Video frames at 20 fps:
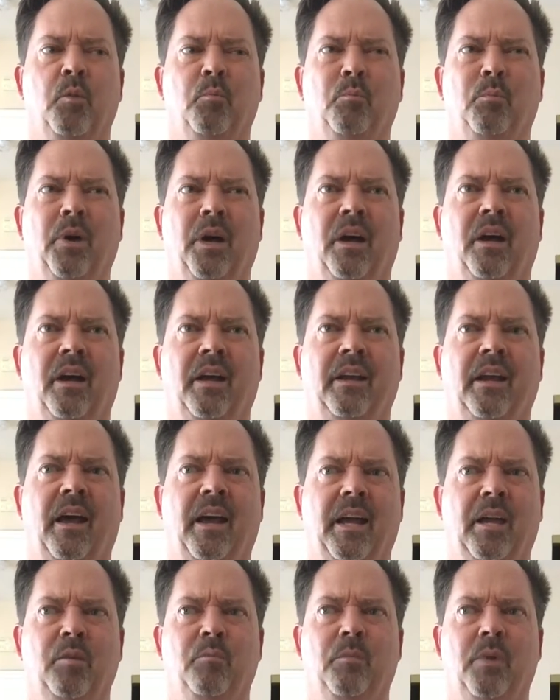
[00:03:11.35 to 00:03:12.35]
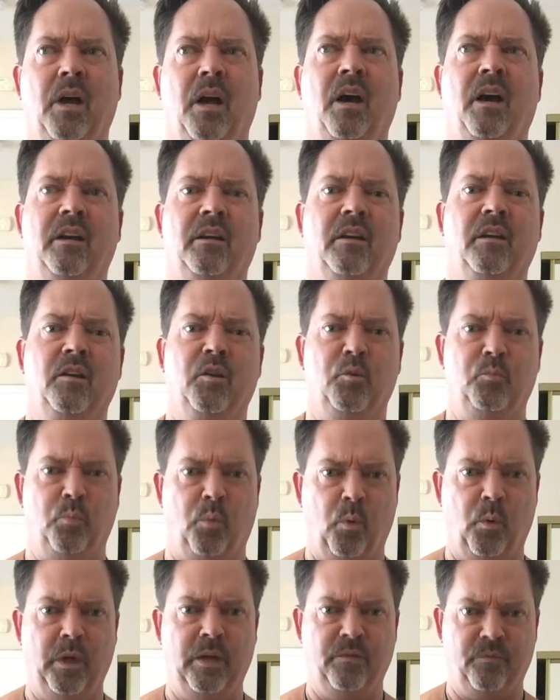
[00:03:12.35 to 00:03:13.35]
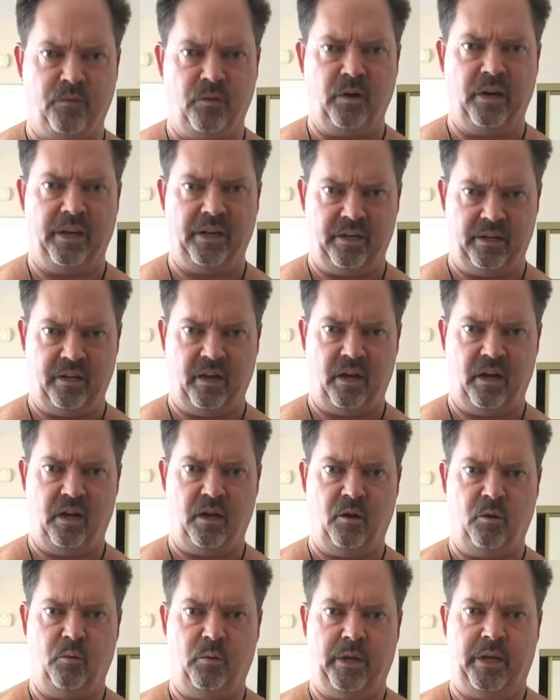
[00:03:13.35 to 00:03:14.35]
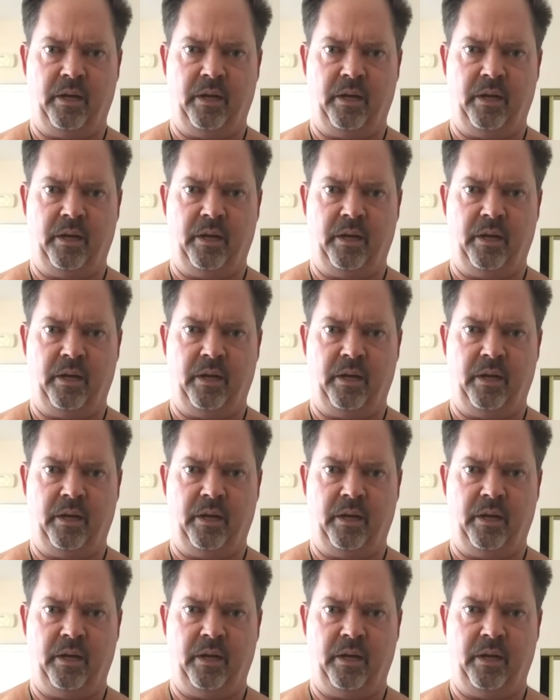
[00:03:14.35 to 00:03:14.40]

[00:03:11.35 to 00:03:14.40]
but I am not a good boyfriend at all,